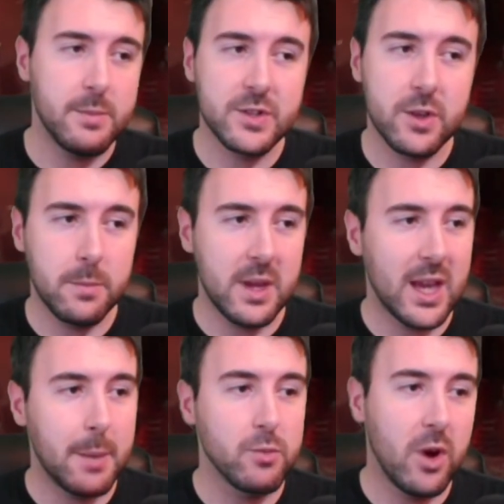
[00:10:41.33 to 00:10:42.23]
So
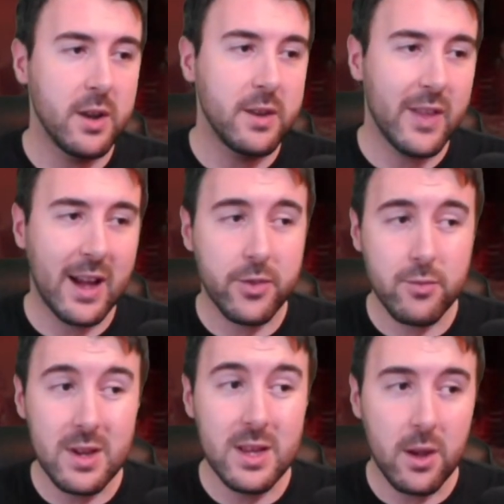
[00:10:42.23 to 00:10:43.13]
being able to run that
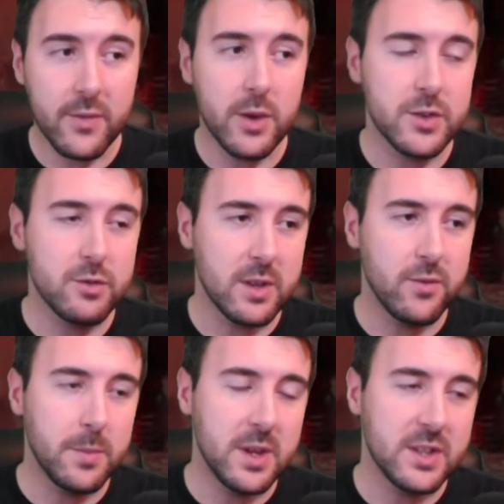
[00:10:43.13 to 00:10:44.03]
3 of those strength
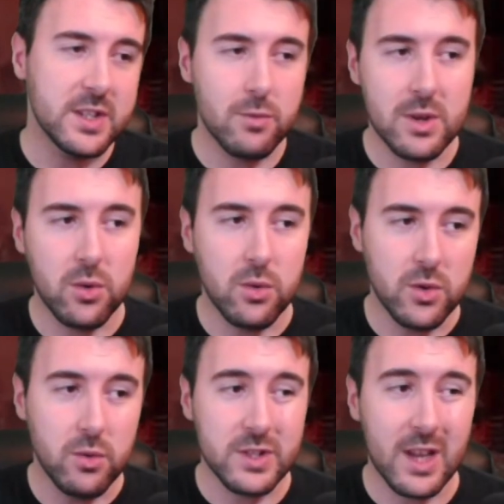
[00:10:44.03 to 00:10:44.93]
4 pieces, 3
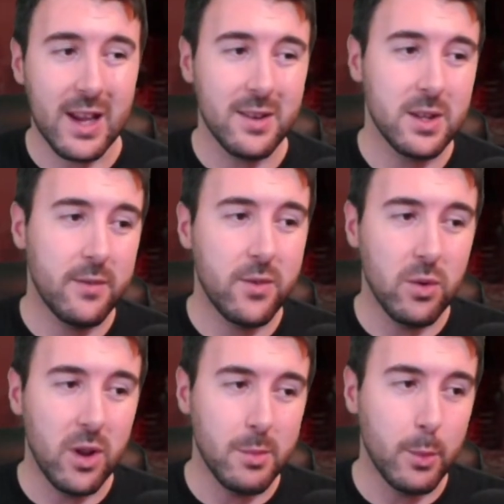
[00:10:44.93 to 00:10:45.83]
Khorne Gores and
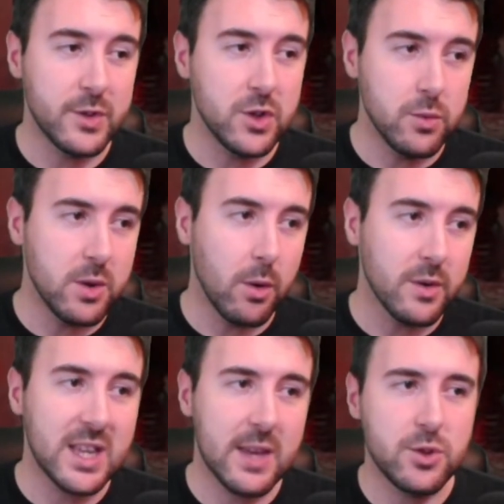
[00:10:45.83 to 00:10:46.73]
4 linemen with 2
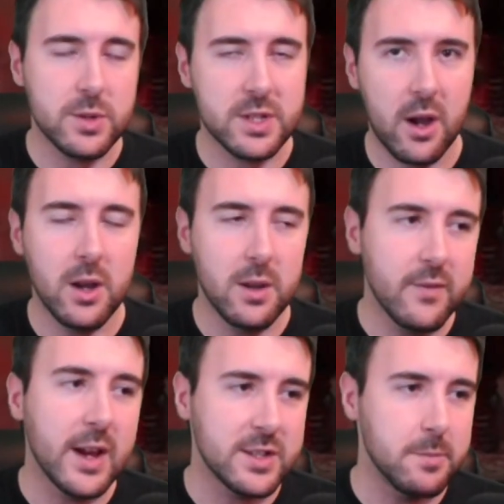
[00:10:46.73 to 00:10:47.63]
rerolls, it gives you a ton of
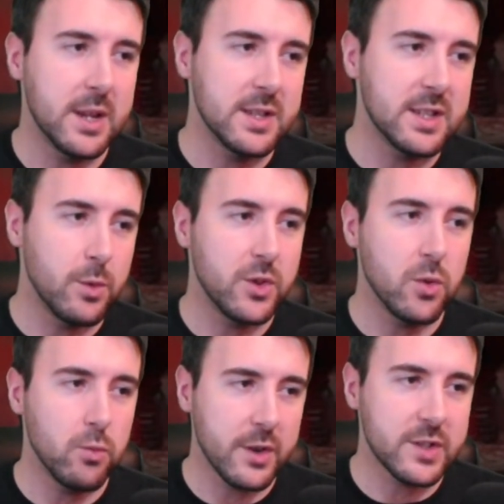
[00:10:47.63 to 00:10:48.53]
flexibility with
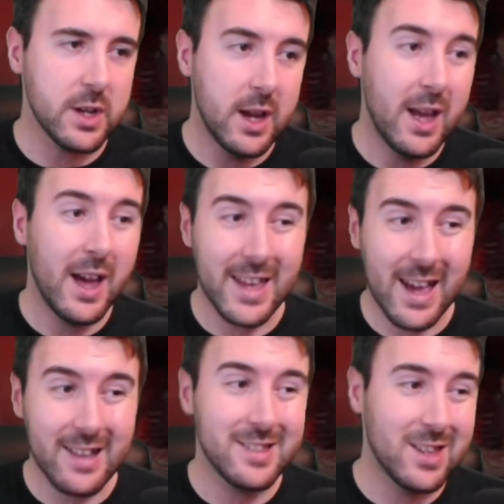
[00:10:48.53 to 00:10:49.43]
your roster.
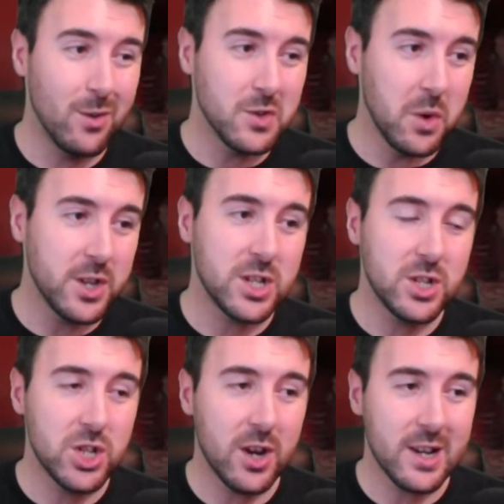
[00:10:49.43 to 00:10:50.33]
Again, skills wise you
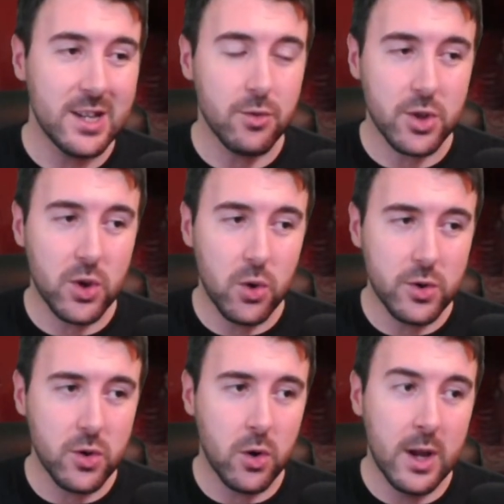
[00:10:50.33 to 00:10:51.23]
can chuck leader on a
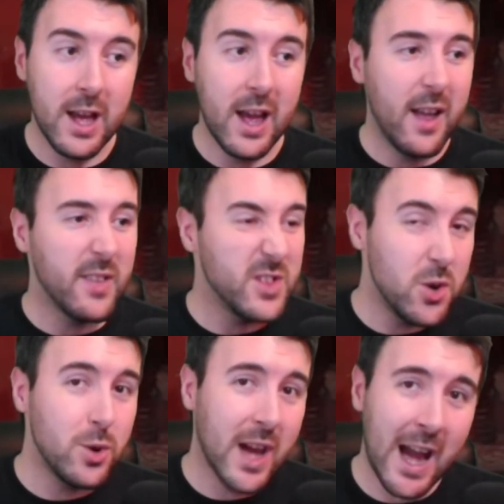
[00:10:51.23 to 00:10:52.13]
Khorne Gore.
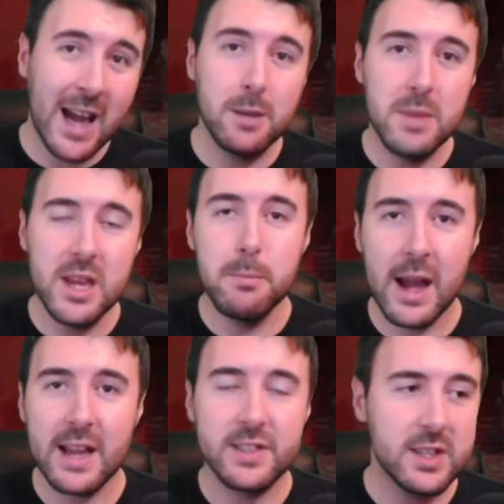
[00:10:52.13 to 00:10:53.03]
You can min
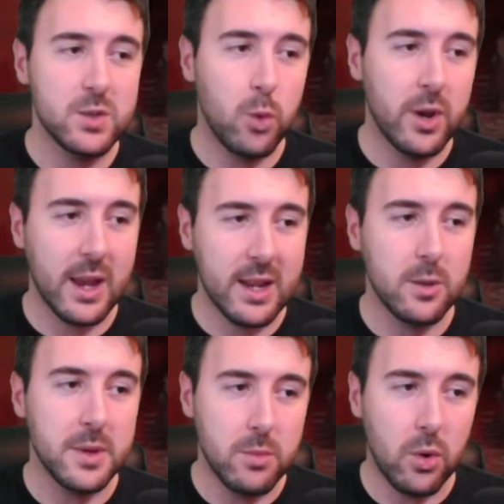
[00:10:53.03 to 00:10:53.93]
max this one a
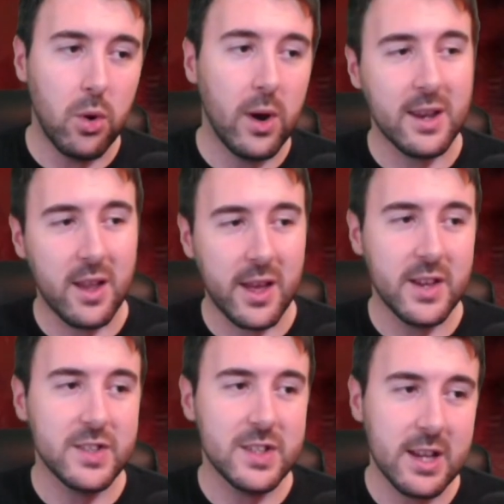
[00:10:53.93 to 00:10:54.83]
little bit more, and like
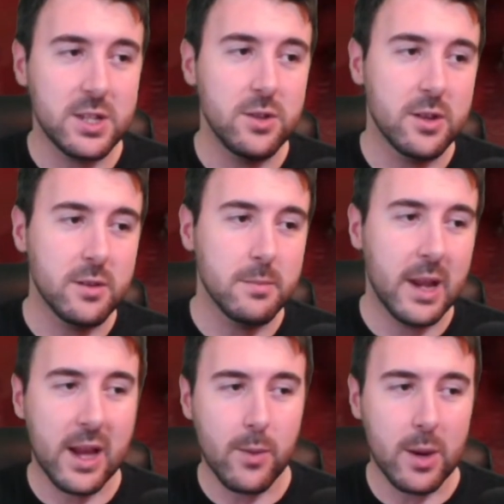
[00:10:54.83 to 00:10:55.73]
I said, you can
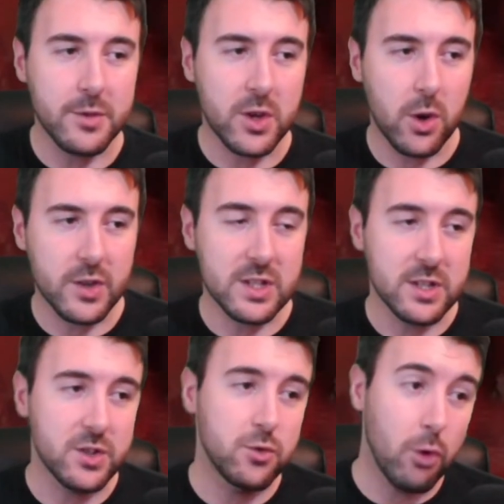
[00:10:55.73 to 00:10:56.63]
play around with the
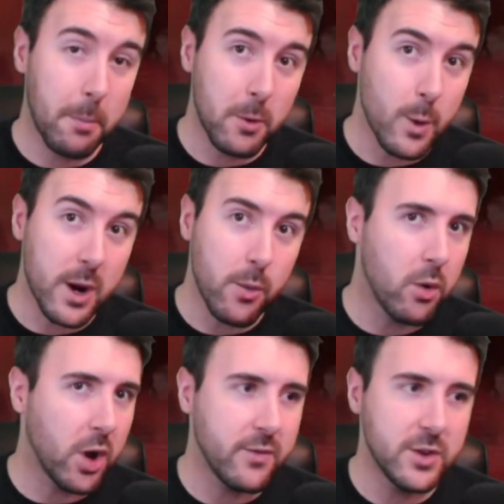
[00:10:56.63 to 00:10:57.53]
costings, drop a
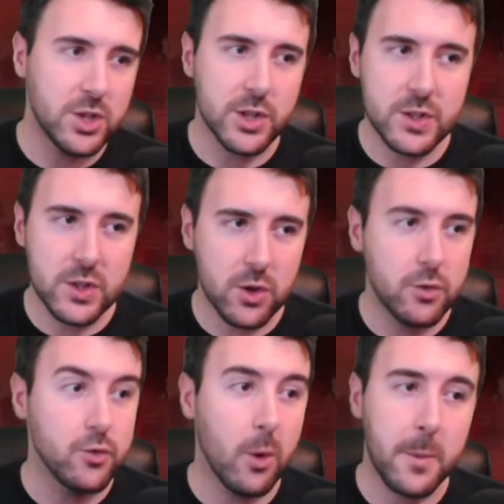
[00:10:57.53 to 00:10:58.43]
reroll, go for just
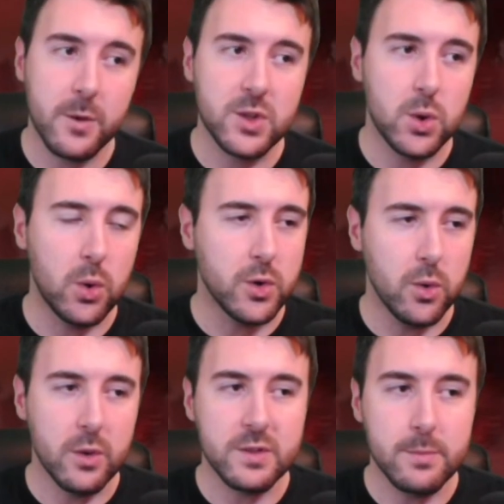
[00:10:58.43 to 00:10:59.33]
2, drop those Khorne
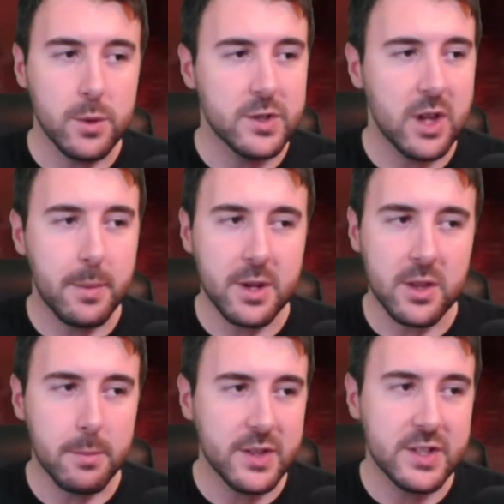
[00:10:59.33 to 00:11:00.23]
Gores and boost up
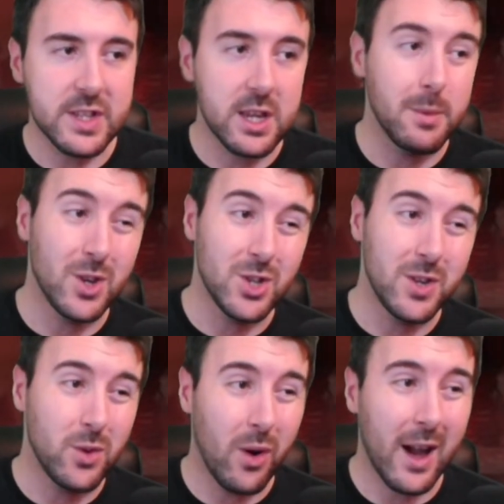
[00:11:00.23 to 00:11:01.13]
another Bloodseeker because
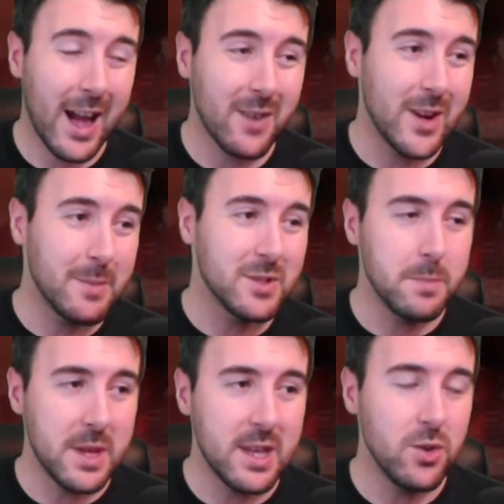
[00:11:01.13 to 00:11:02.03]
you've got Hackflem to
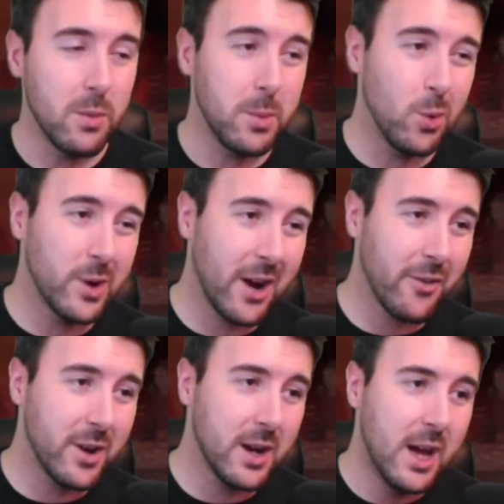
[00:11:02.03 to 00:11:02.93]
be your ball
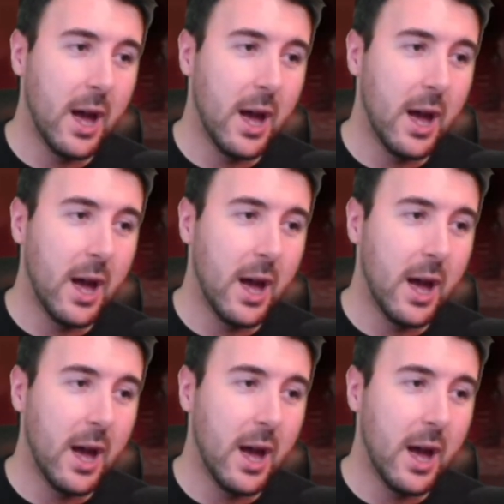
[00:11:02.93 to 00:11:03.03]
carrier.